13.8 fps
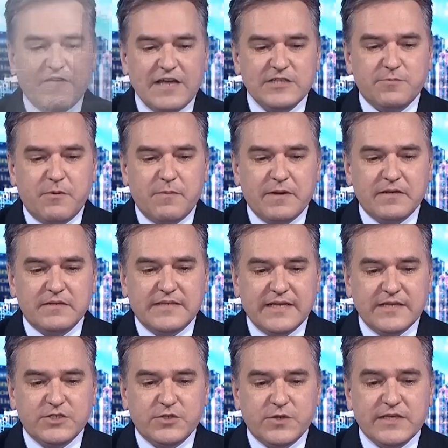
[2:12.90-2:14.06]
Vice Premier
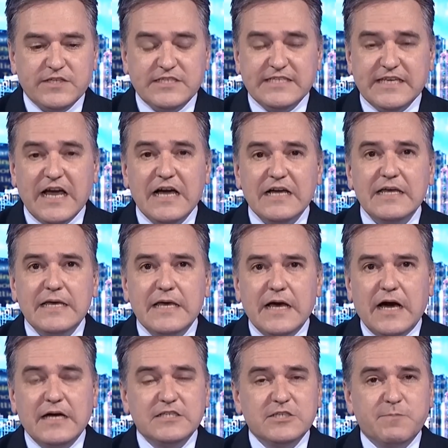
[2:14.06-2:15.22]
Ding Xuexiang
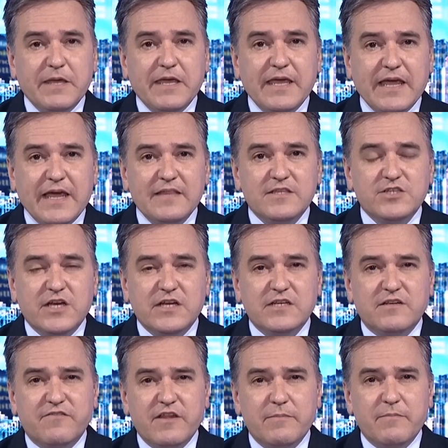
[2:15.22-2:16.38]
speaking at the China
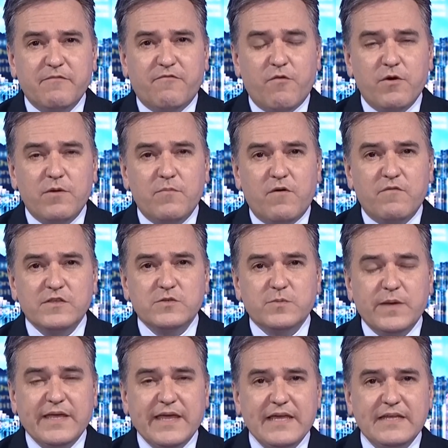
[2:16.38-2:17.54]
Development Forum over this
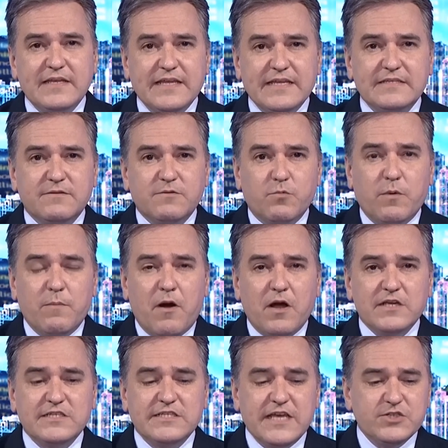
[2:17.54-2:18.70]
weekend. In
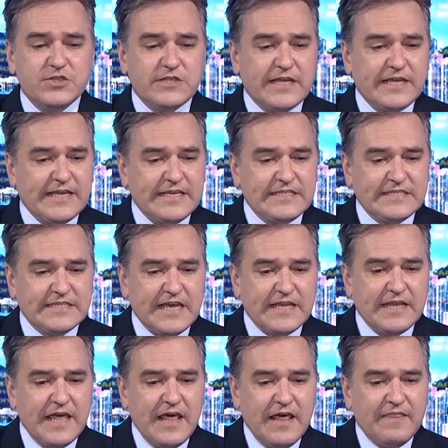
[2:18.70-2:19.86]
remarks yesterday, he
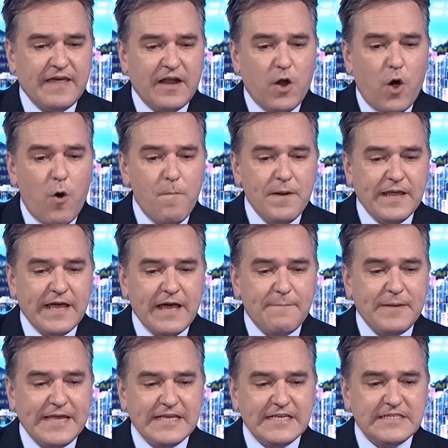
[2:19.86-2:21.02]
said that opening
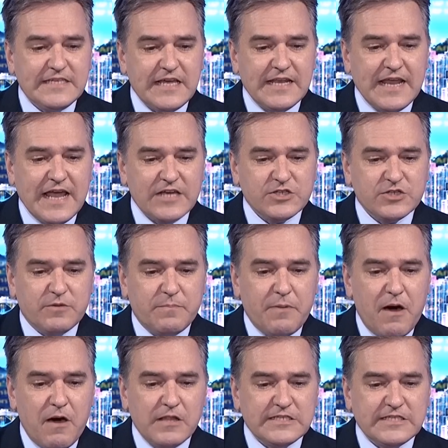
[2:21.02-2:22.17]
up is a national
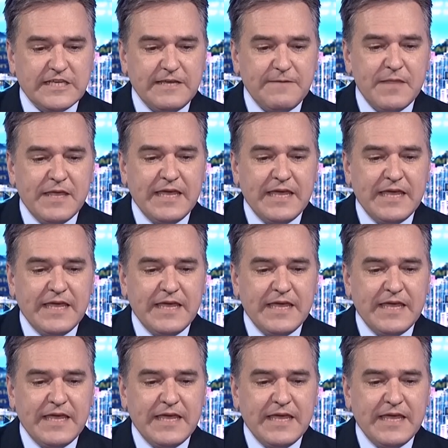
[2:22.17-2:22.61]
policy.